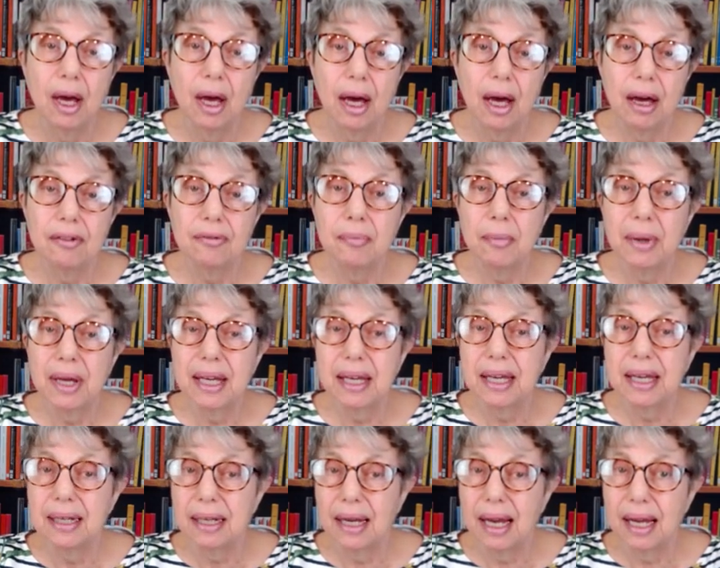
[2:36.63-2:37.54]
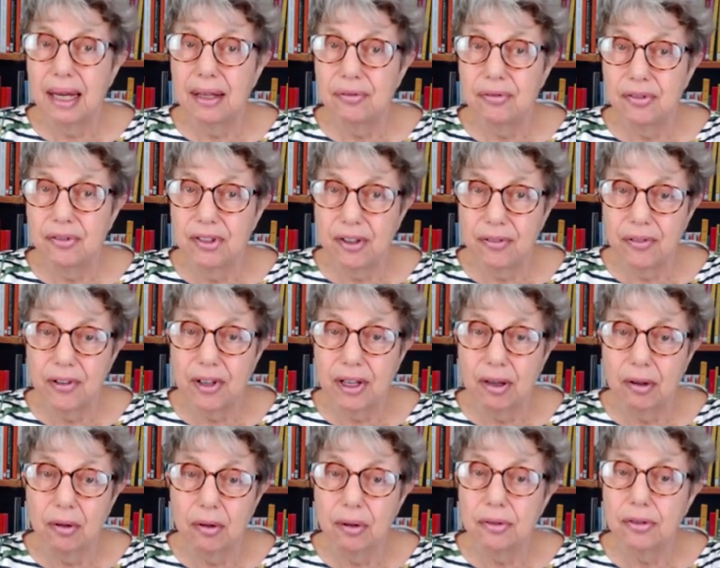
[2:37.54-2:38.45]
of making life
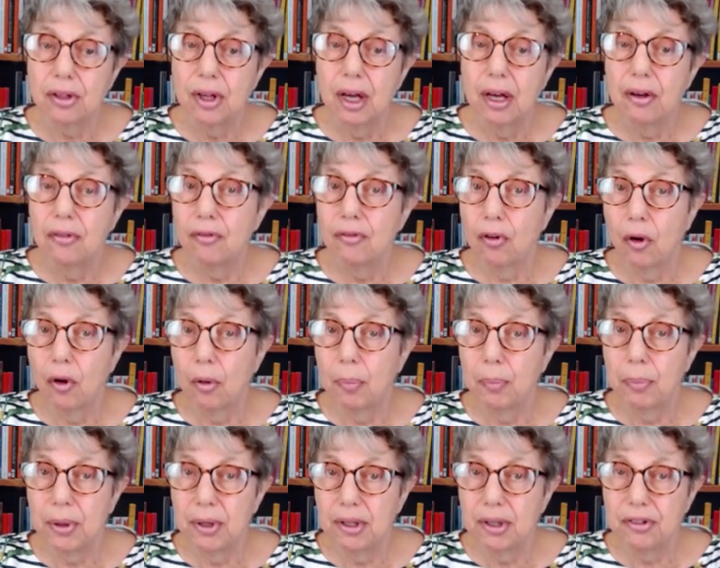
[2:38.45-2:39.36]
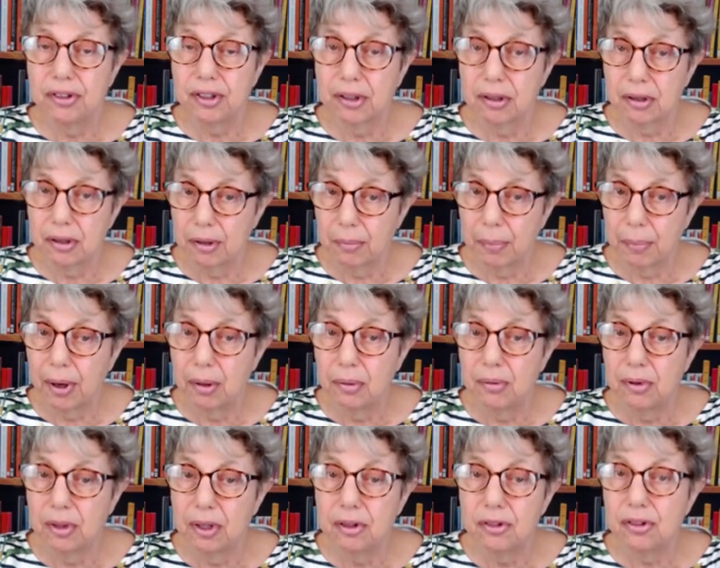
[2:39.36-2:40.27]
difficult for political
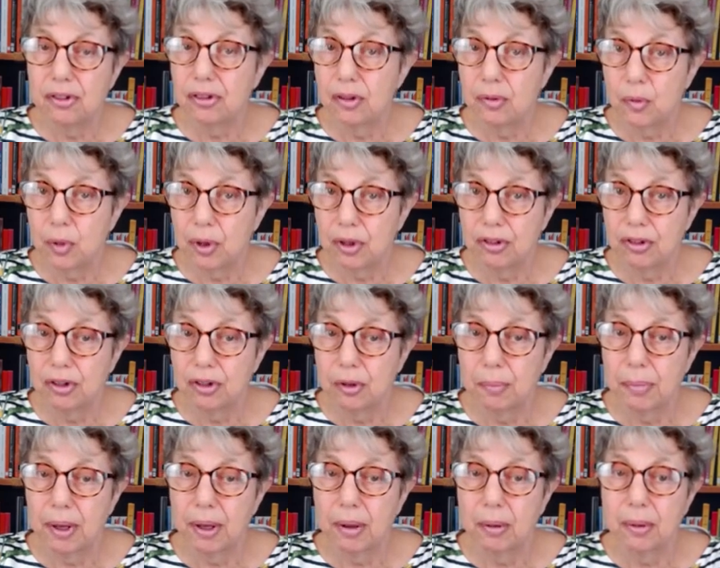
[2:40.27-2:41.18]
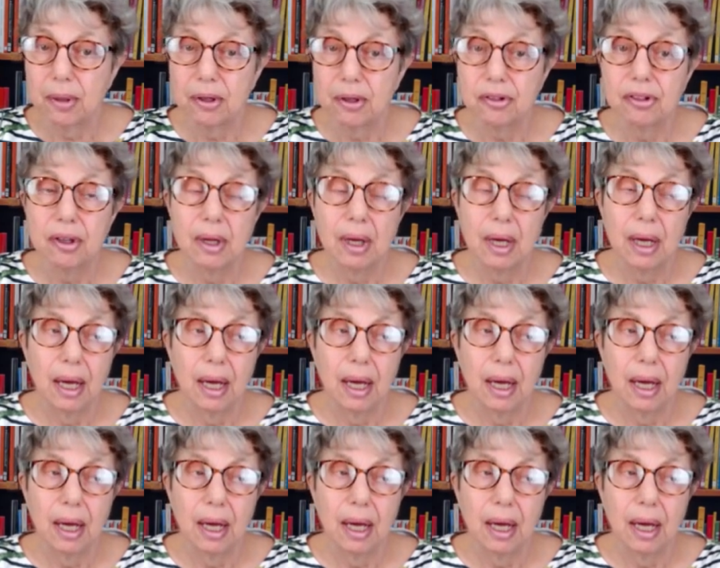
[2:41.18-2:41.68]
opponents and whistleblowers.